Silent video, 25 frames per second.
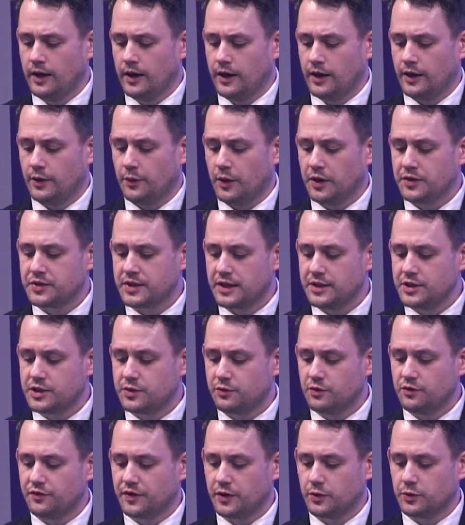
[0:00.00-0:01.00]
Now, our data
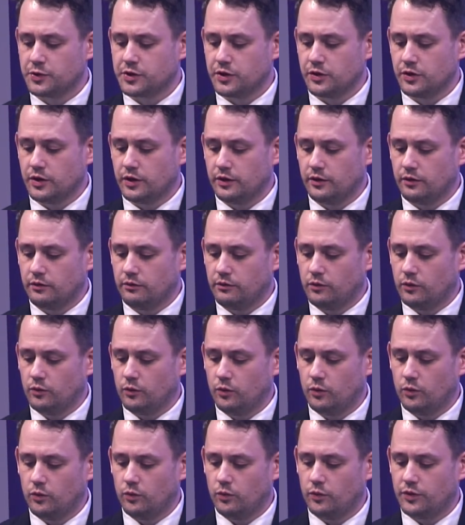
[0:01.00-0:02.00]
reveals that
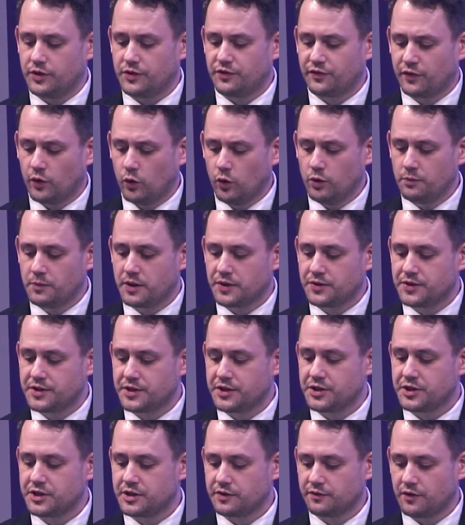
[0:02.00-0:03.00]
the forum
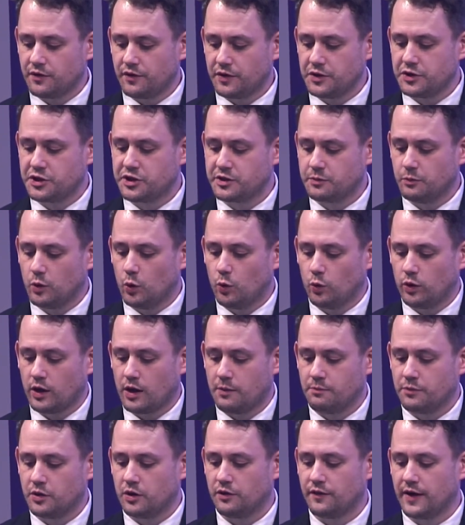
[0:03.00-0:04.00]
consists of a very small
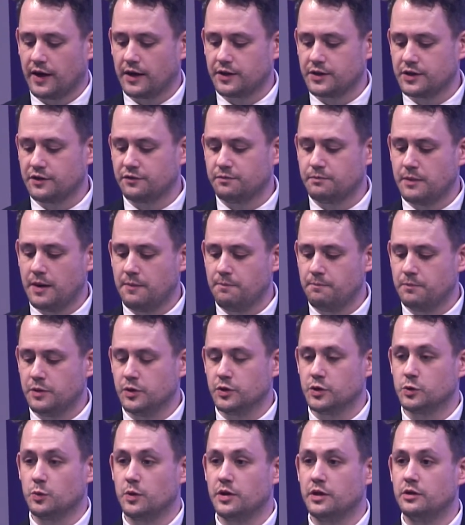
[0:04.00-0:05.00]
number of active
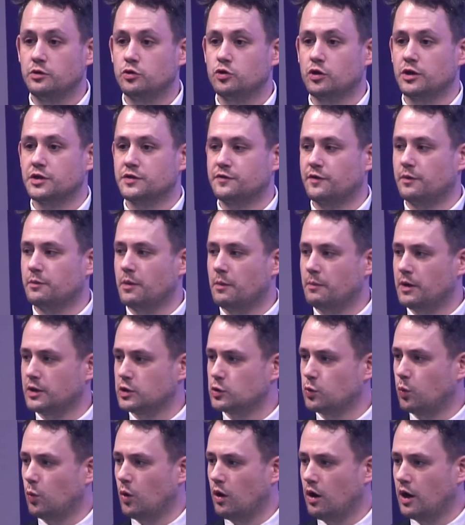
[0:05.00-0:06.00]
members with interest from a
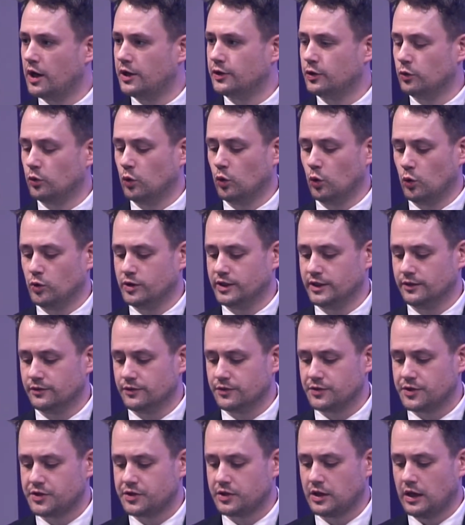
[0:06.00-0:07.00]
much wider
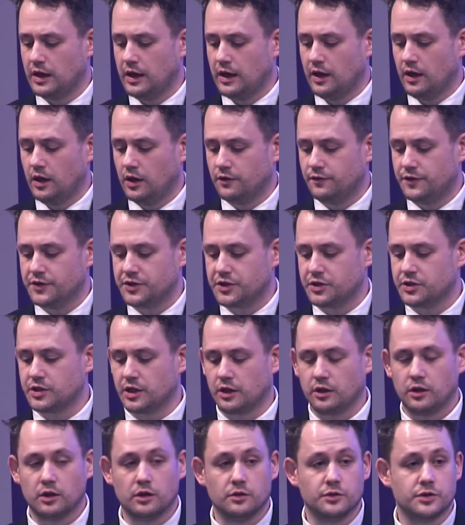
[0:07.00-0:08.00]
audience of visiting
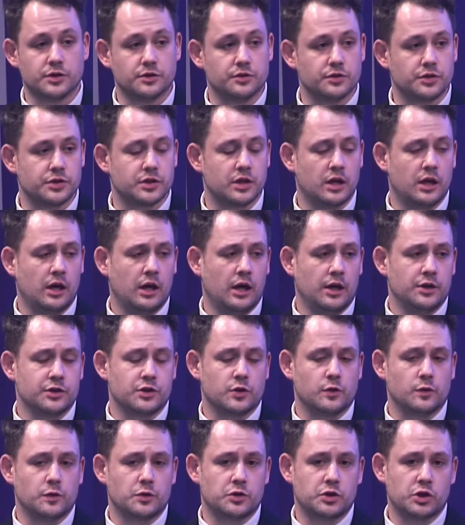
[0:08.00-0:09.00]
users. So
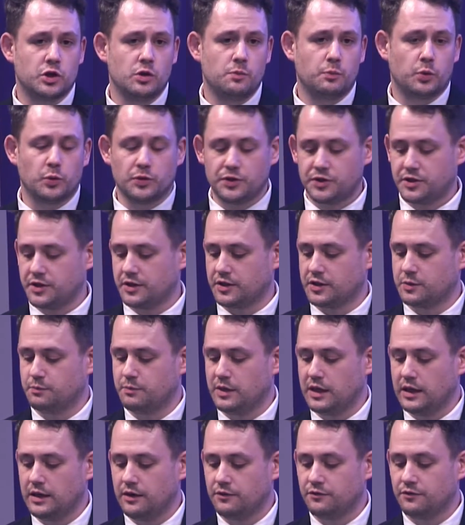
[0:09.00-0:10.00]
there are 2.6
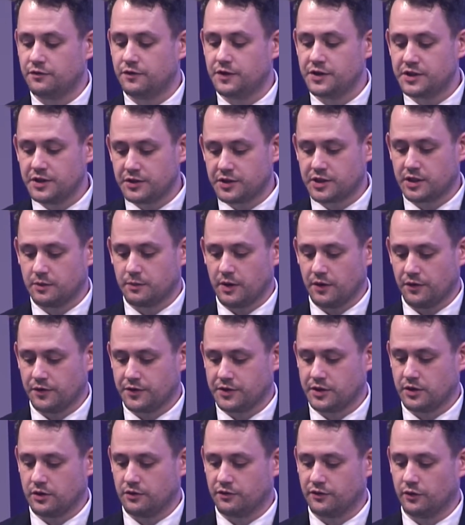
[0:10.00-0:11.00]
million visits a month
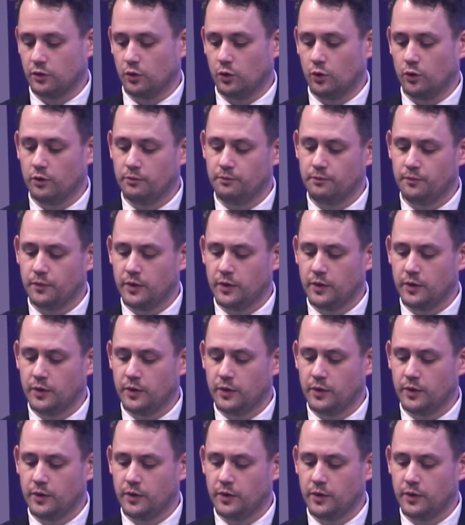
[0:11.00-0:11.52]
to the forum.